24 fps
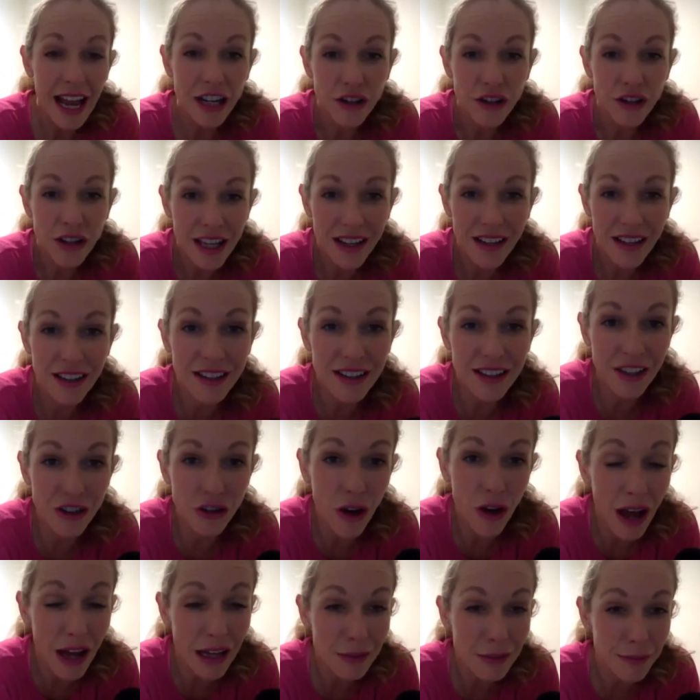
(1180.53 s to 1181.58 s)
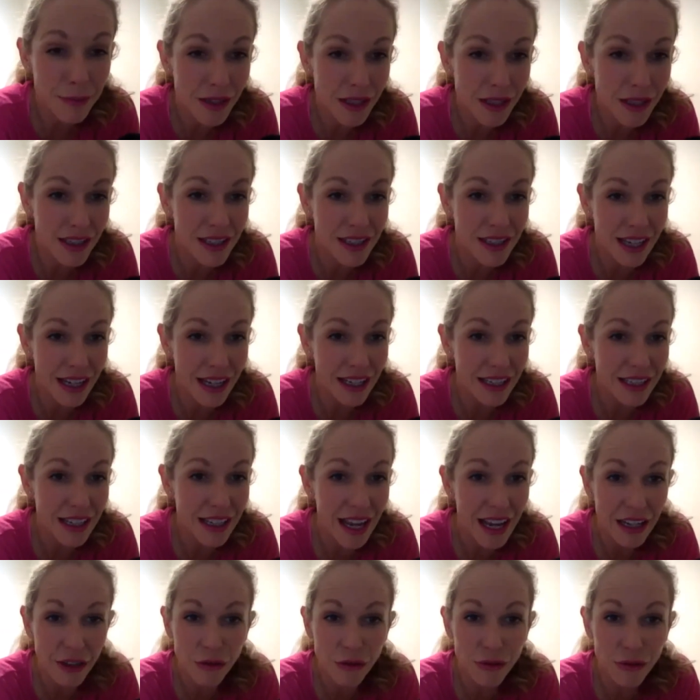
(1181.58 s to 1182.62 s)
kids and your husband
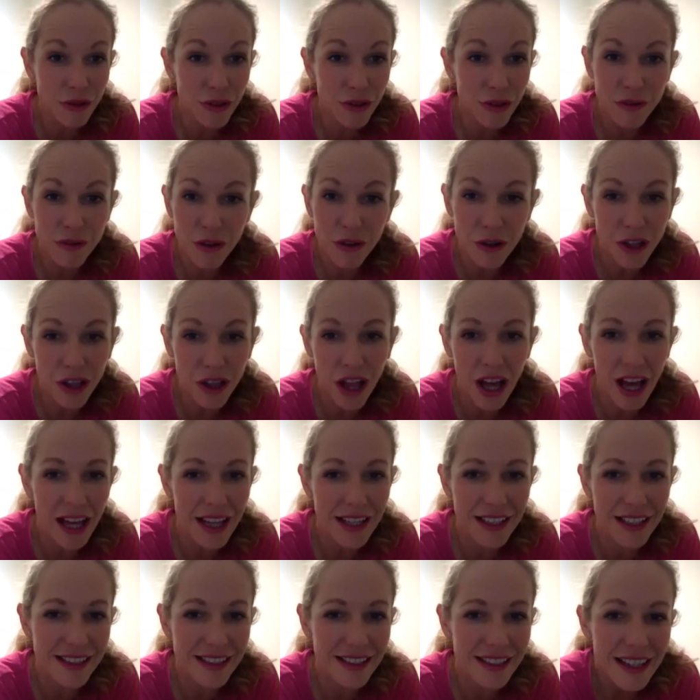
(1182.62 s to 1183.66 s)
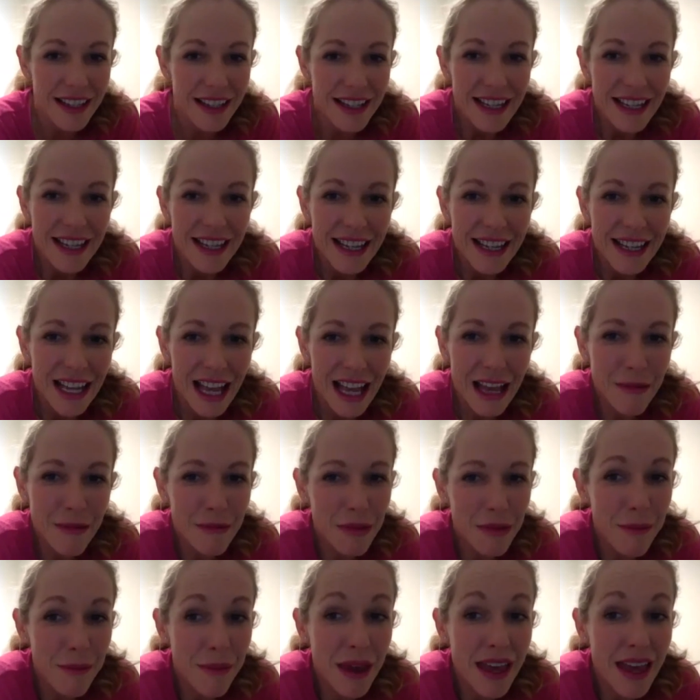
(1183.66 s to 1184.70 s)
and all of your clients.
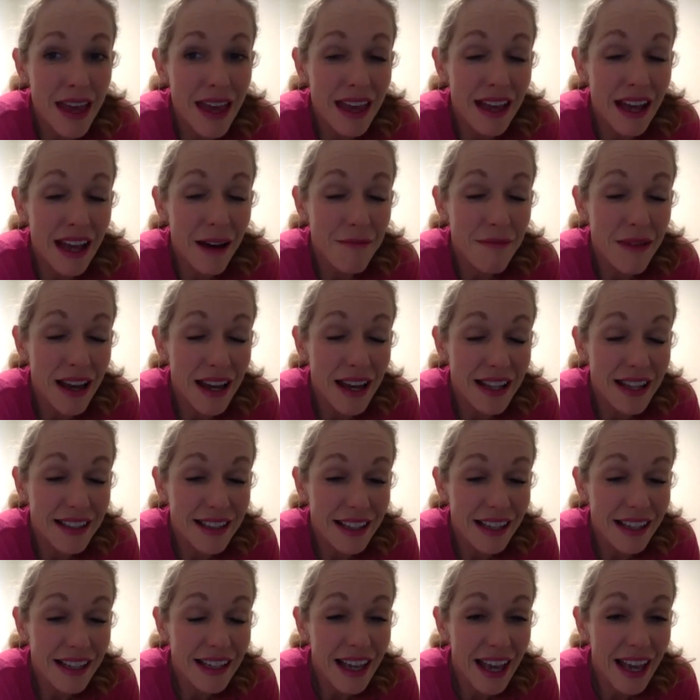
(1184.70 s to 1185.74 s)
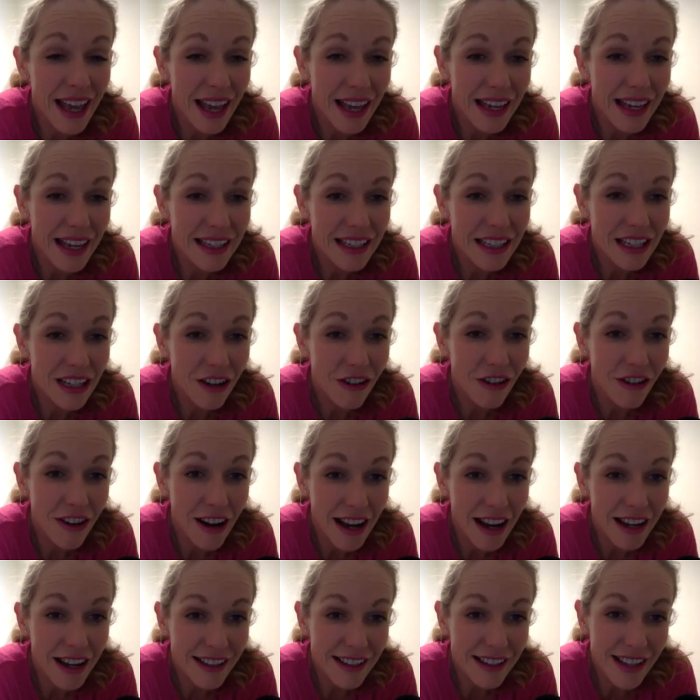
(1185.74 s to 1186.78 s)
keep being amazing and
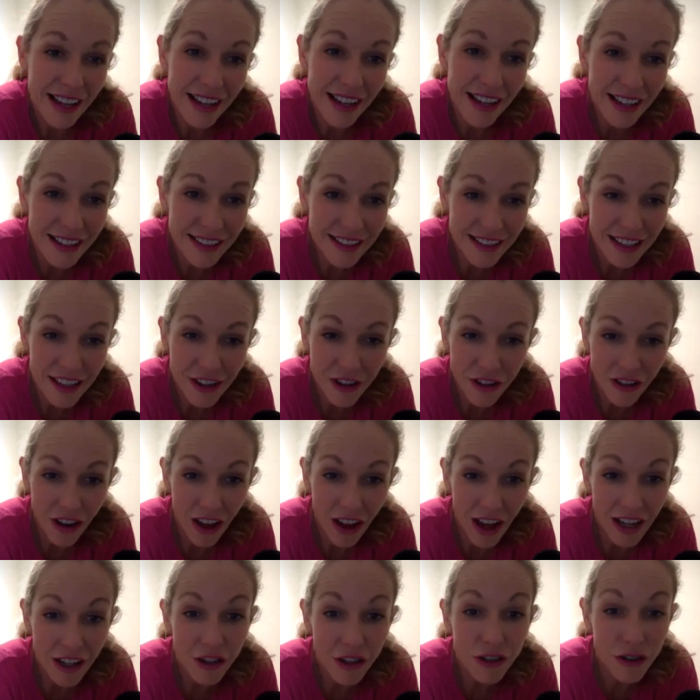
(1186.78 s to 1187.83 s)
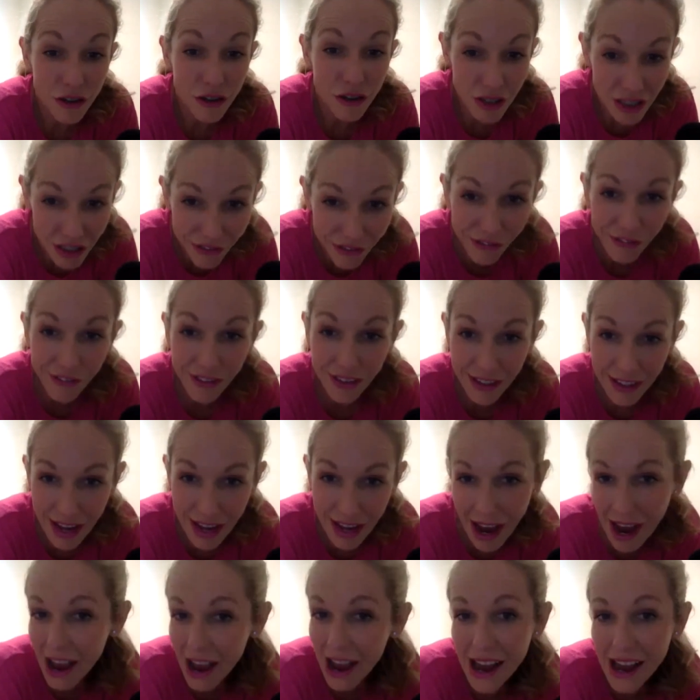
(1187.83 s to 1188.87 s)
creating that legacy online, because you definitely
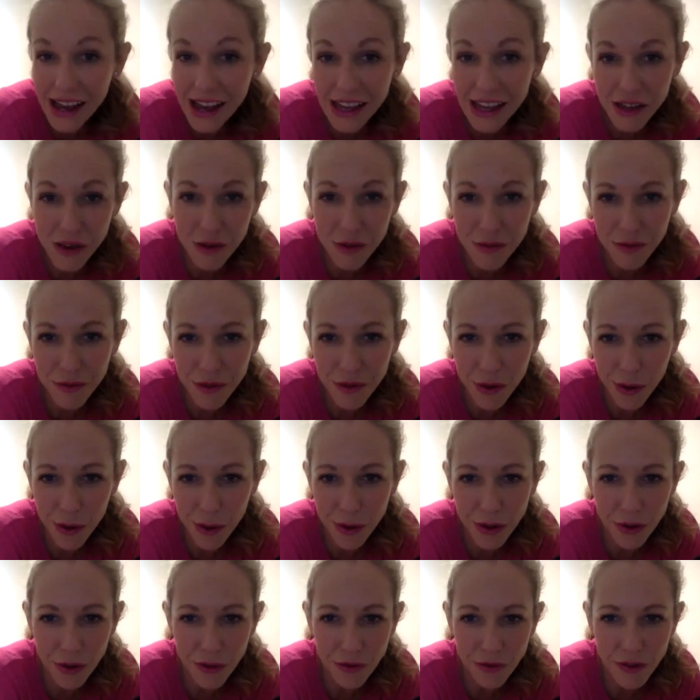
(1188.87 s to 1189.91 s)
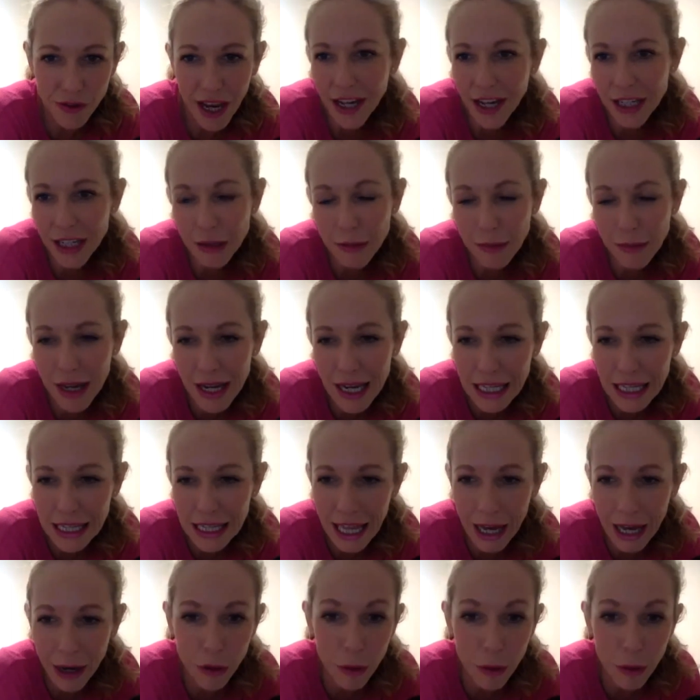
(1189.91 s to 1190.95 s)
are. You've touched me, and
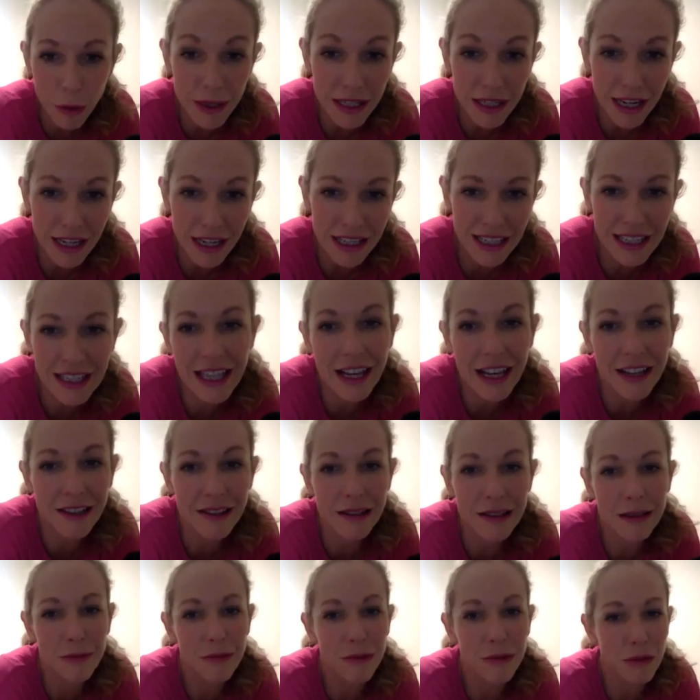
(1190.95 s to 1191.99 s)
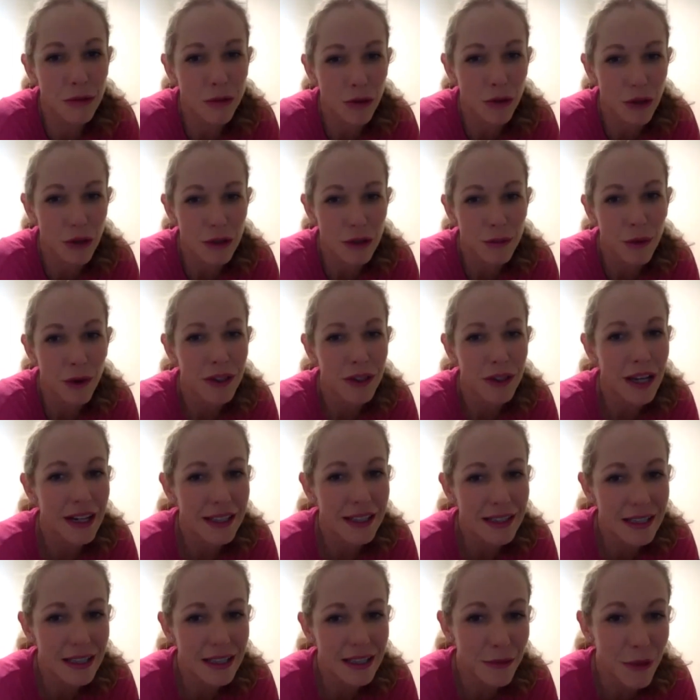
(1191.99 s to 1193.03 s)
now you'll be touching thousands more through this
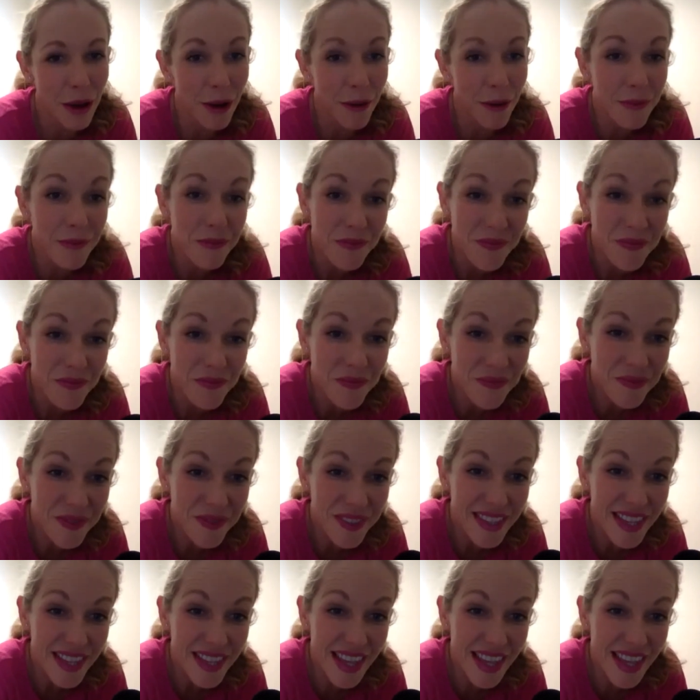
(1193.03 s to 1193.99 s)
podcast as well. So